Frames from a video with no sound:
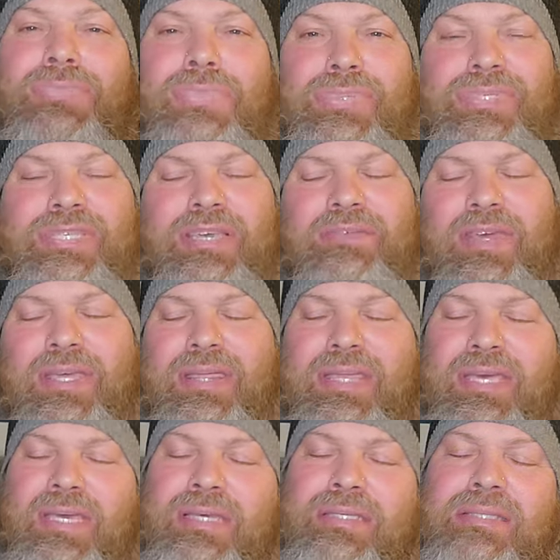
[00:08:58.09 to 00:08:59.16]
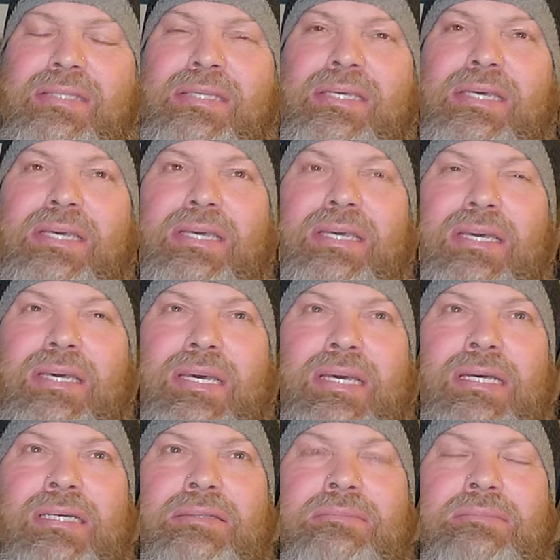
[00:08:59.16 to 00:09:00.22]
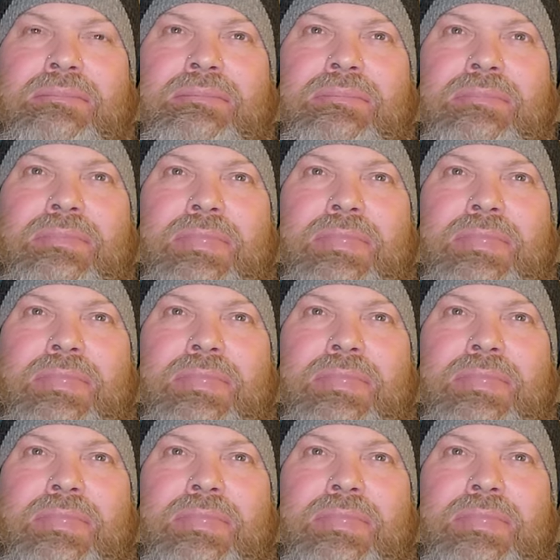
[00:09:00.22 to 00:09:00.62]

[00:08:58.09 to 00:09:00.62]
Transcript: receiving things um,